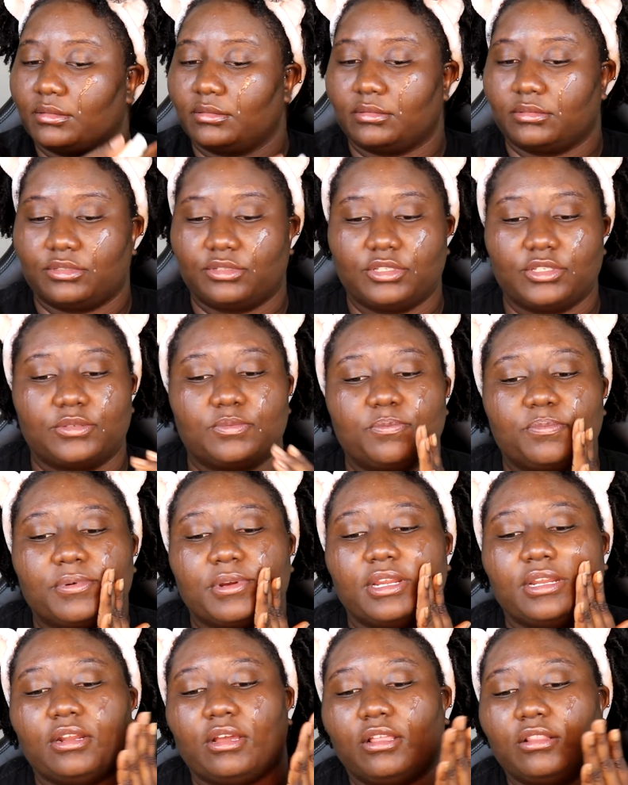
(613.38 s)
Just
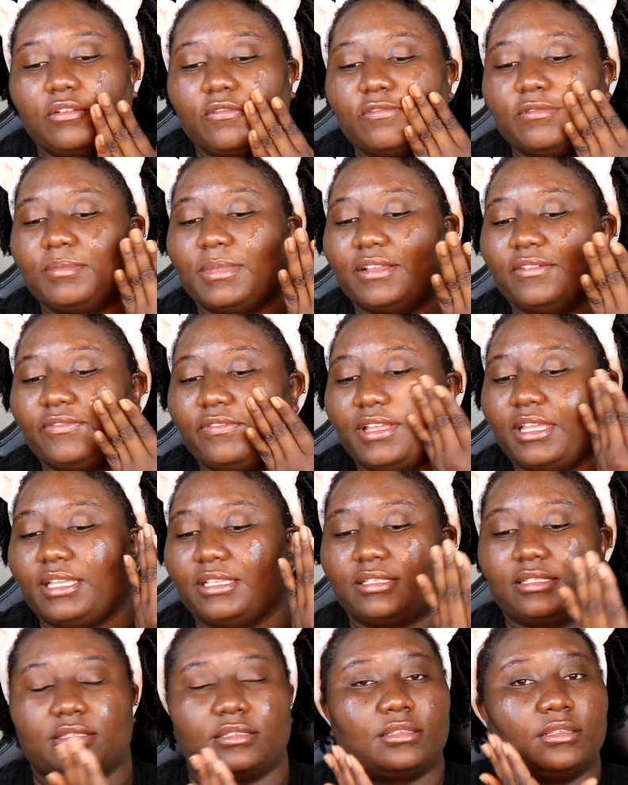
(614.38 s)
spray it
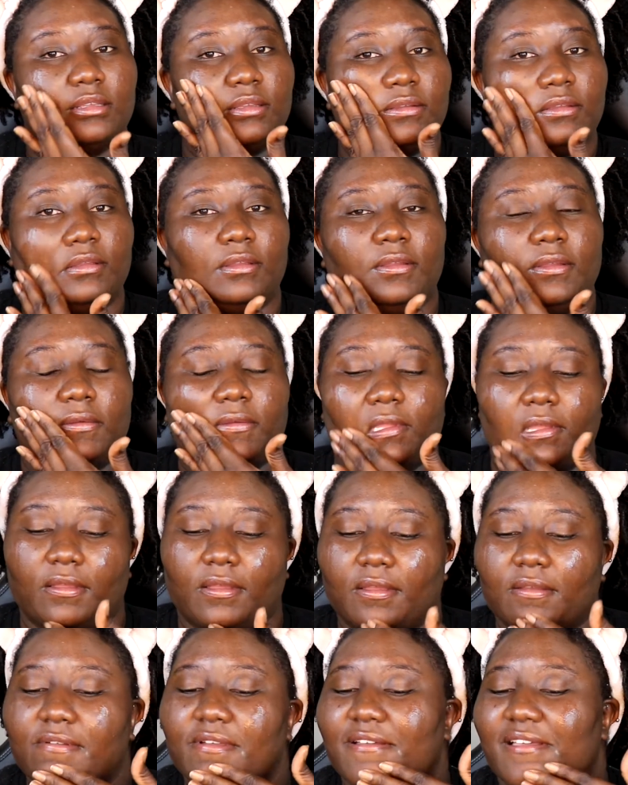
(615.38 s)
nice.
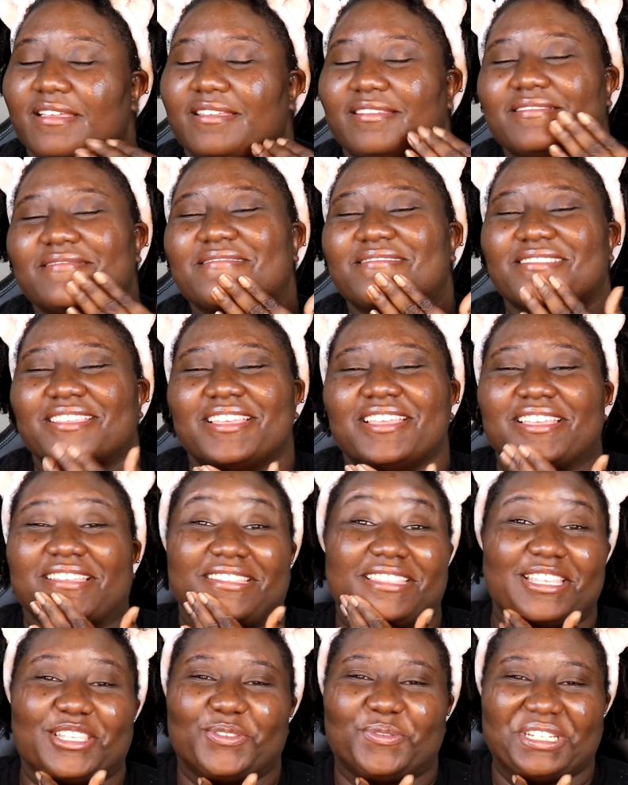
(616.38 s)

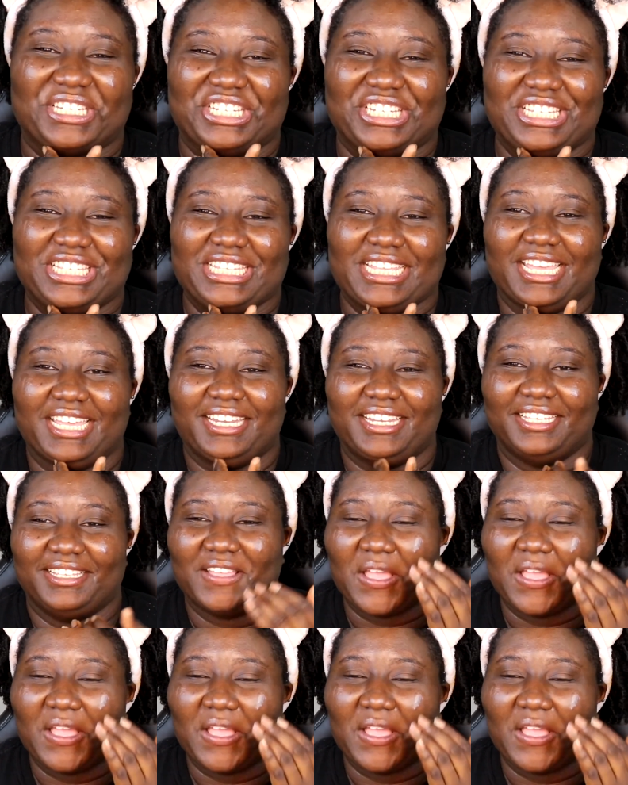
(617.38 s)
That's what she said.